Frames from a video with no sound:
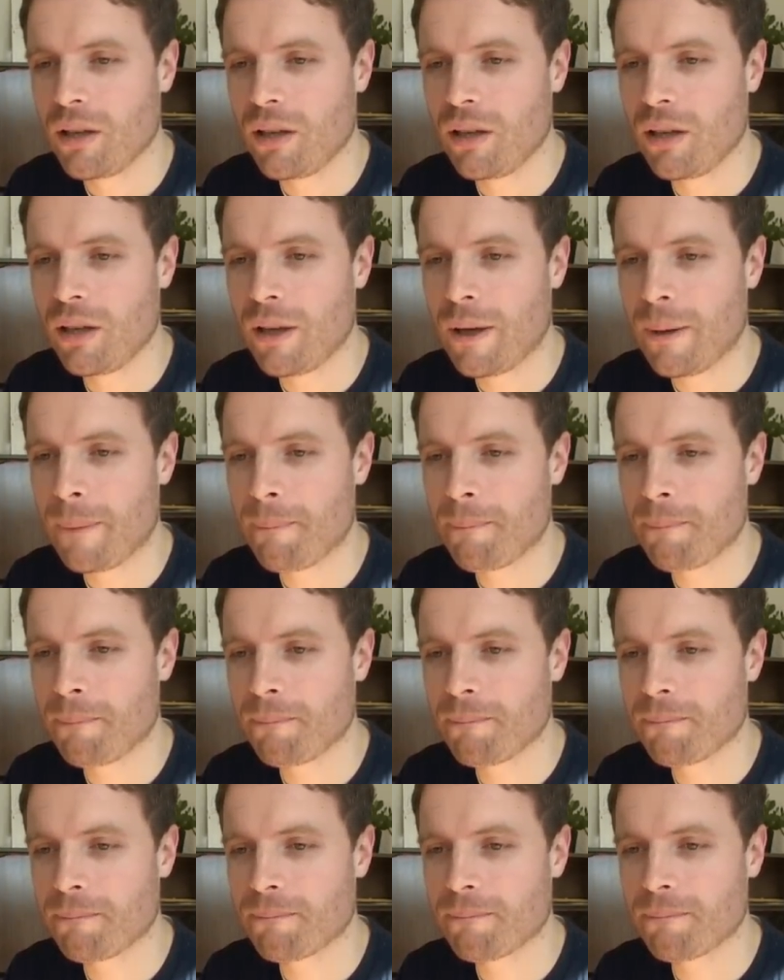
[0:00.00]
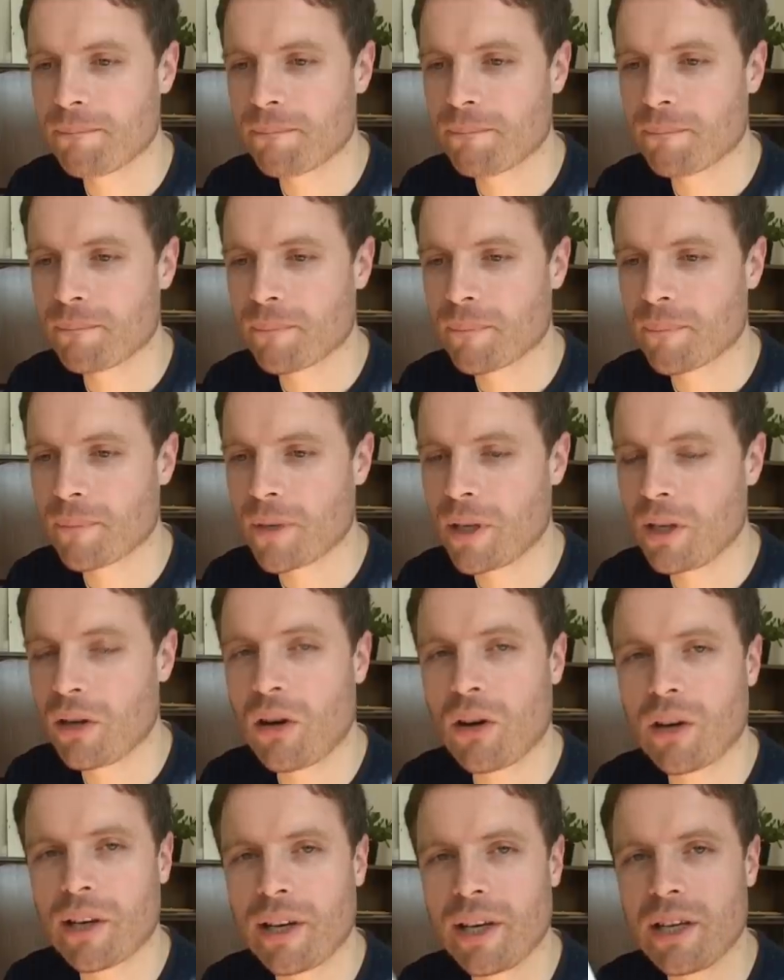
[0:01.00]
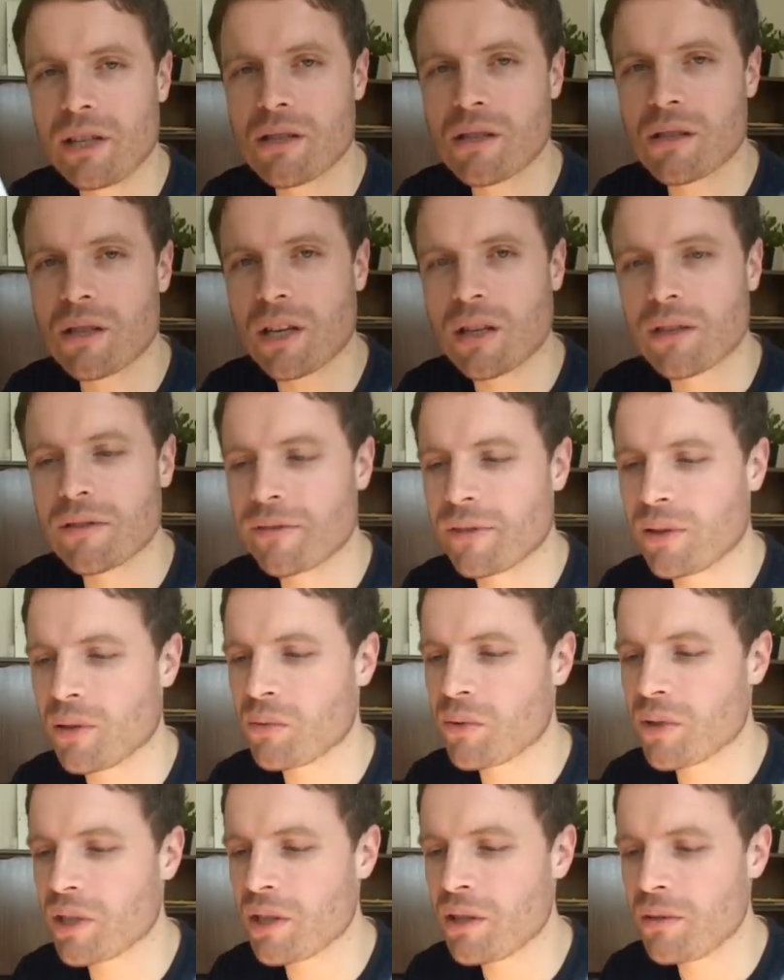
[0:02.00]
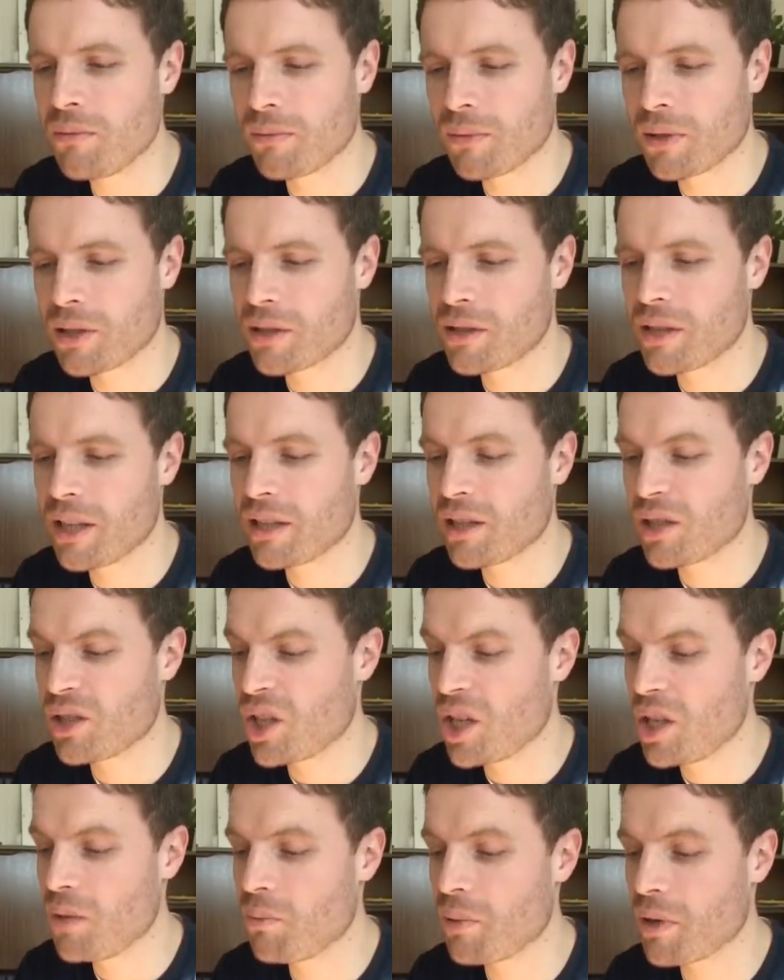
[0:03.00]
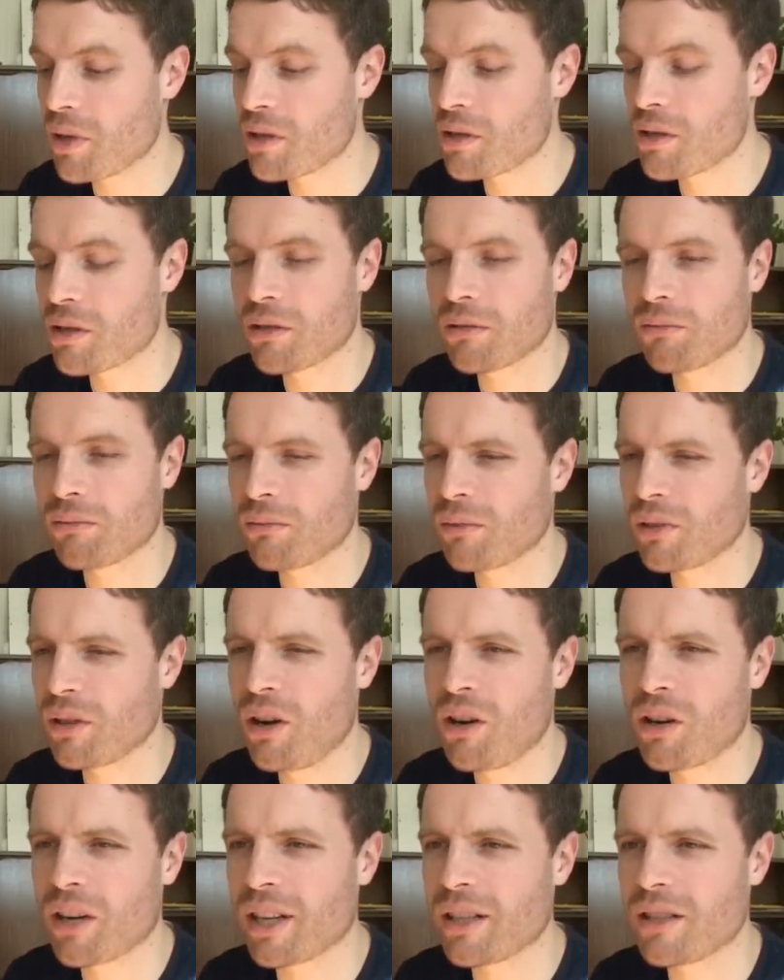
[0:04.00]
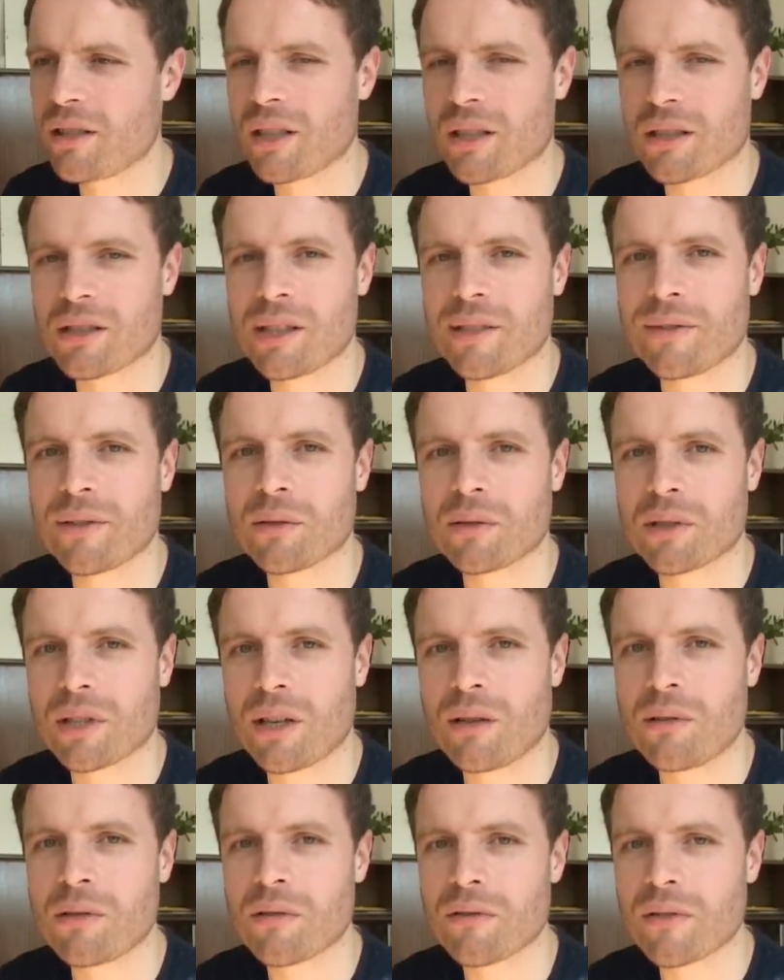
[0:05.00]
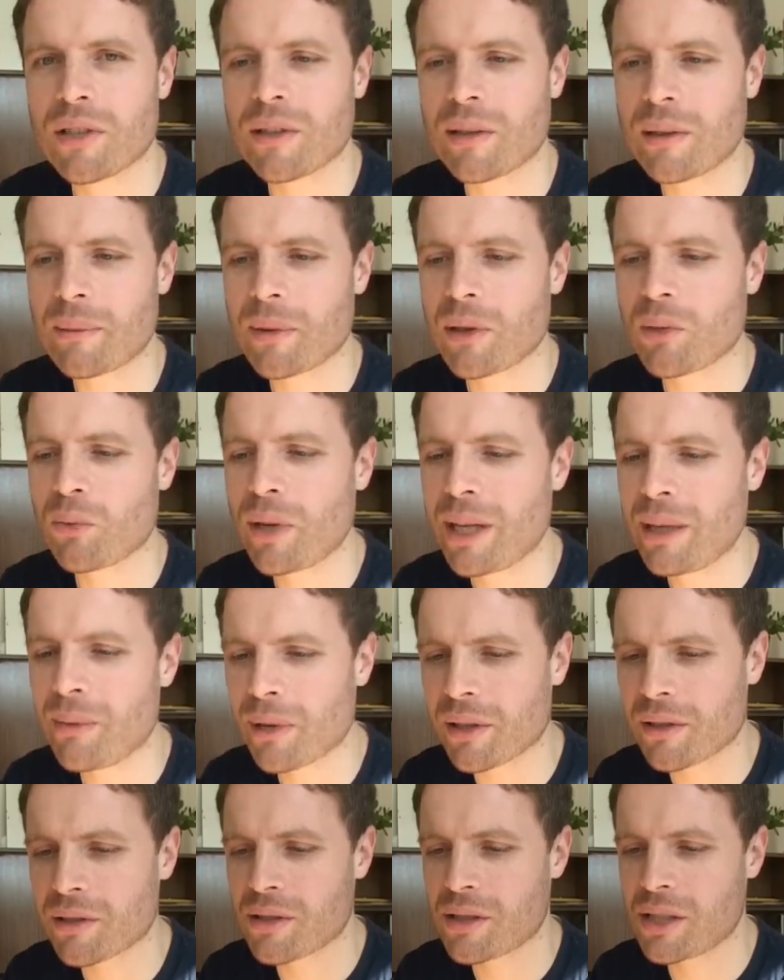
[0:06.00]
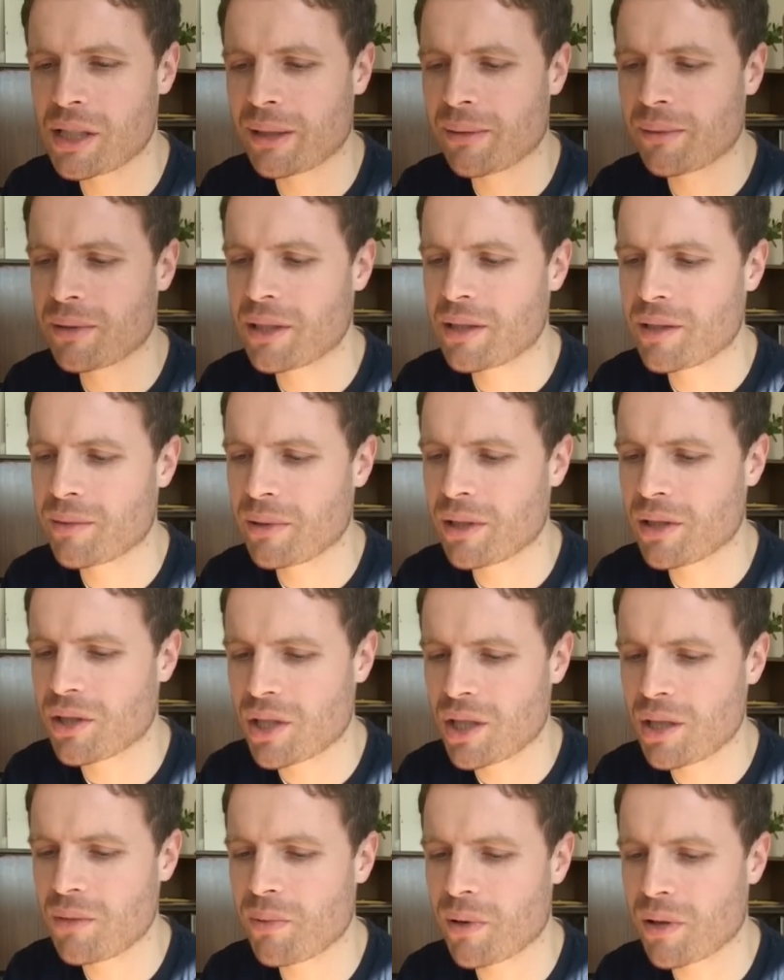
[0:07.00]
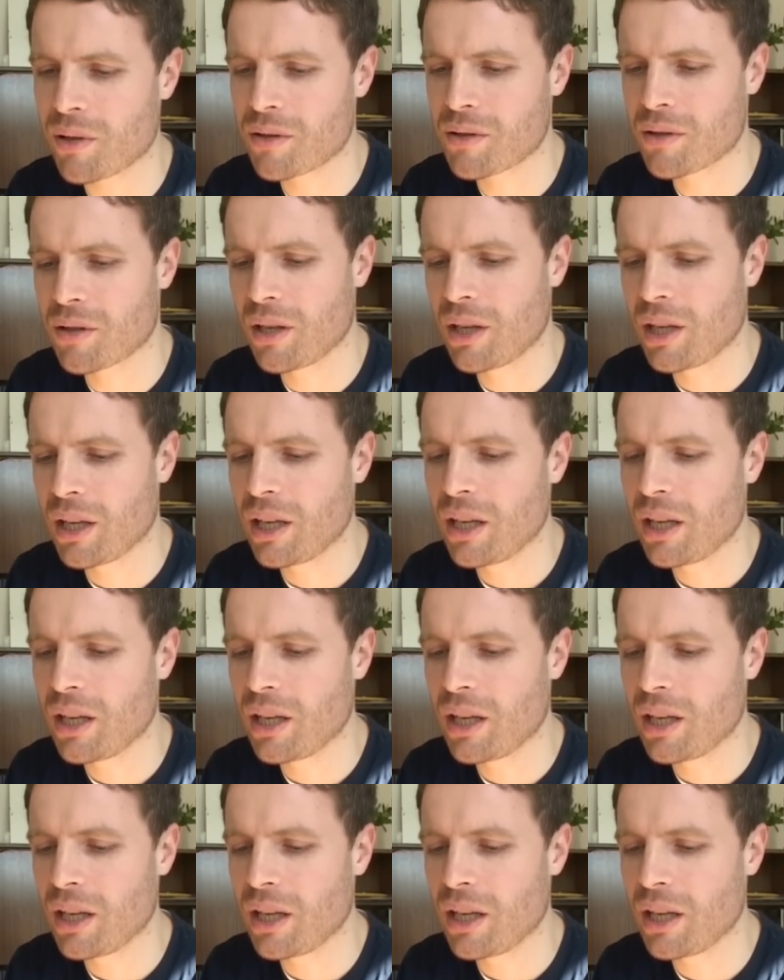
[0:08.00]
an arcade stick for the Wii, because they're the cheapest. Arcade sticks are difficult to get hold of anyway, but the Wii ones seem to be the cheapest.